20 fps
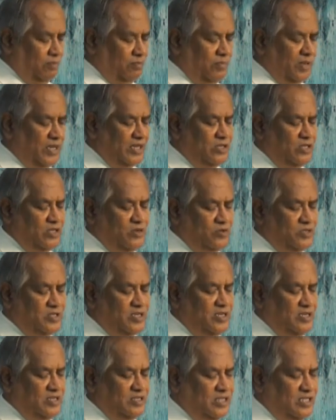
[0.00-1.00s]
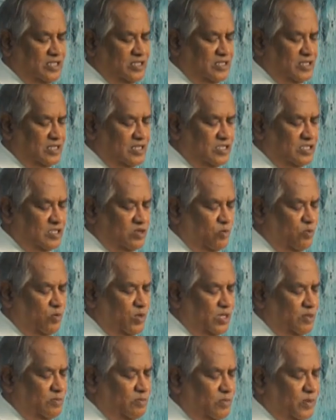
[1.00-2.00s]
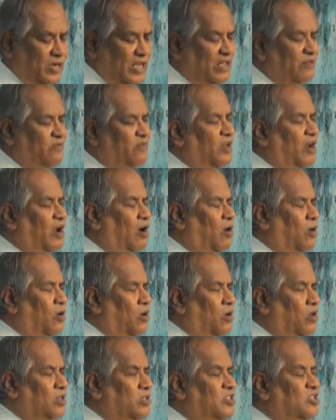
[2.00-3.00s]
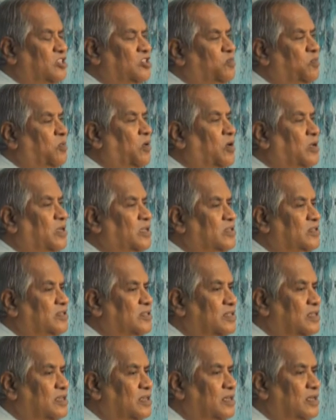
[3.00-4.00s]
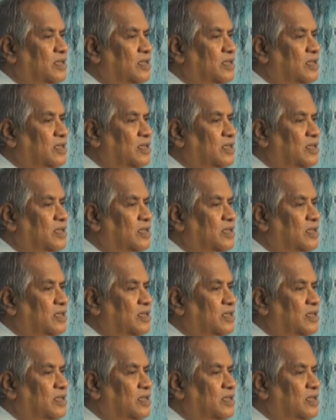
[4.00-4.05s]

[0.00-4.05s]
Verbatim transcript: make those decisions with prayer. For all these points,